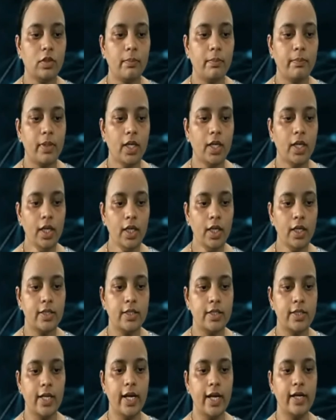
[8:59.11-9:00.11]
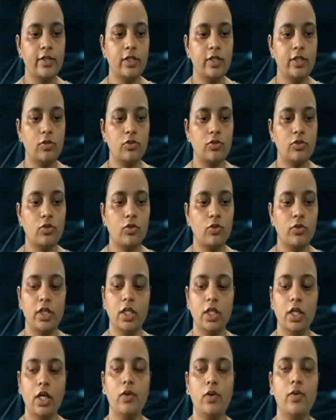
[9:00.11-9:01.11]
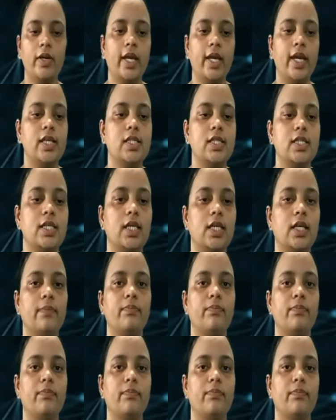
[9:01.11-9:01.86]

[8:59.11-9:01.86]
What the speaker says: B, Z0. So here we can see